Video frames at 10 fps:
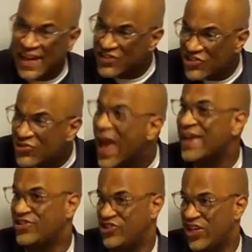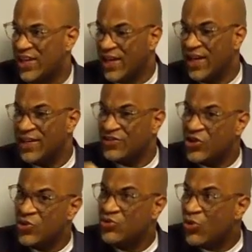strategy
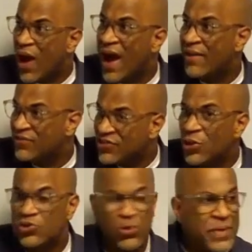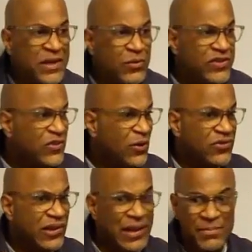to drive social media results.
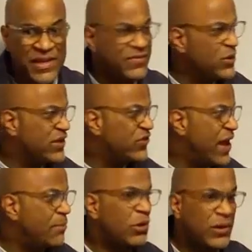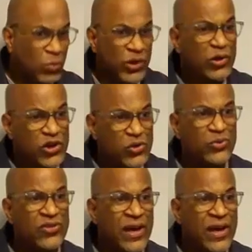Let me give you an example, and we'll use